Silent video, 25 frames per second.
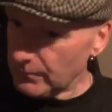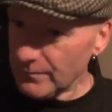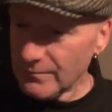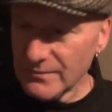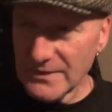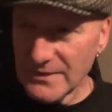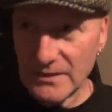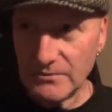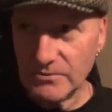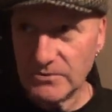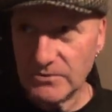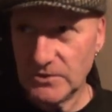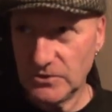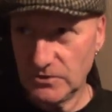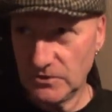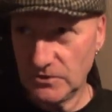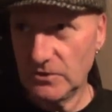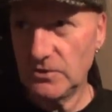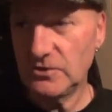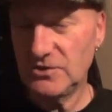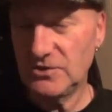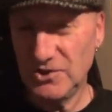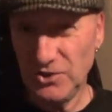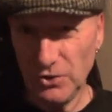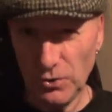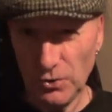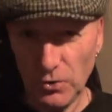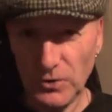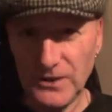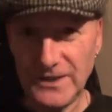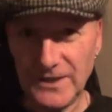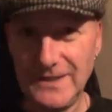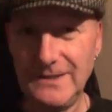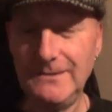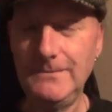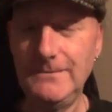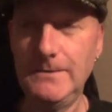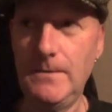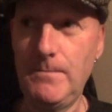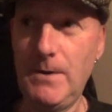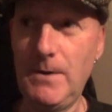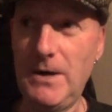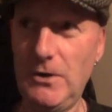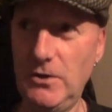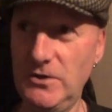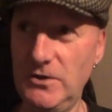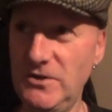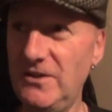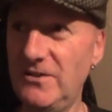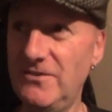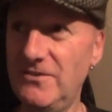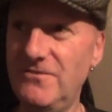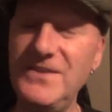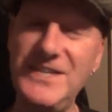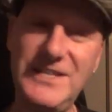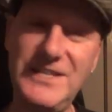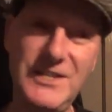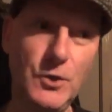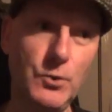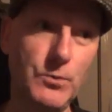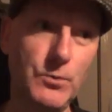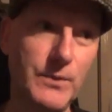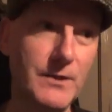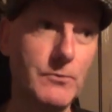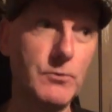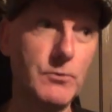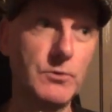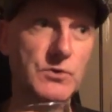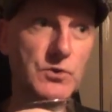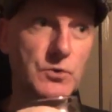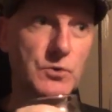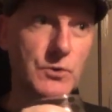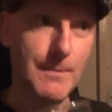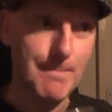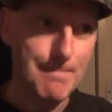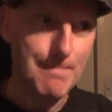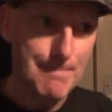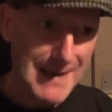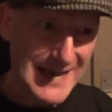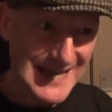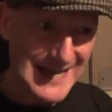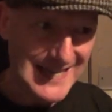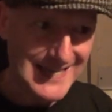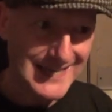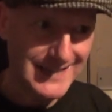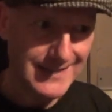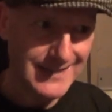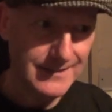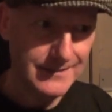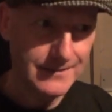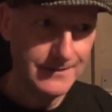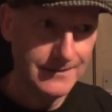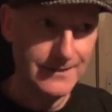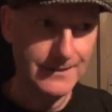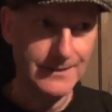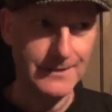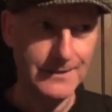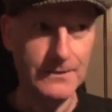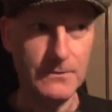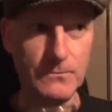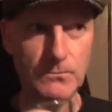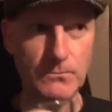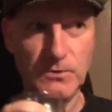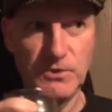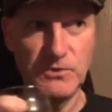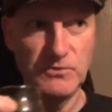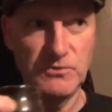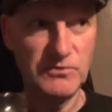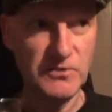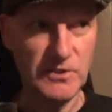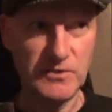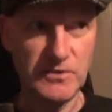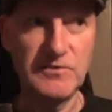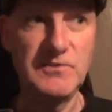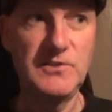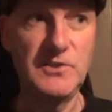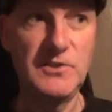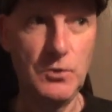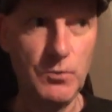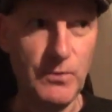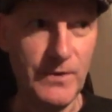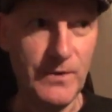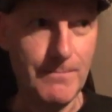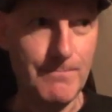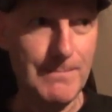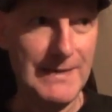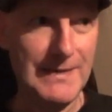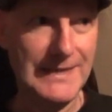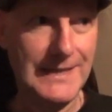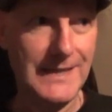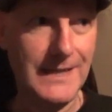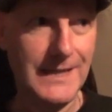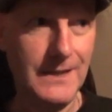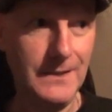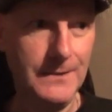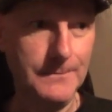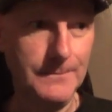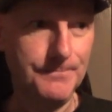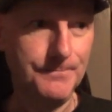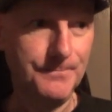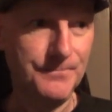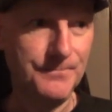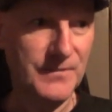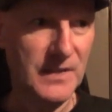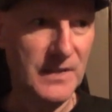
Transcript: I was talking about another video that I was going to make, which has nothing to do with the mental.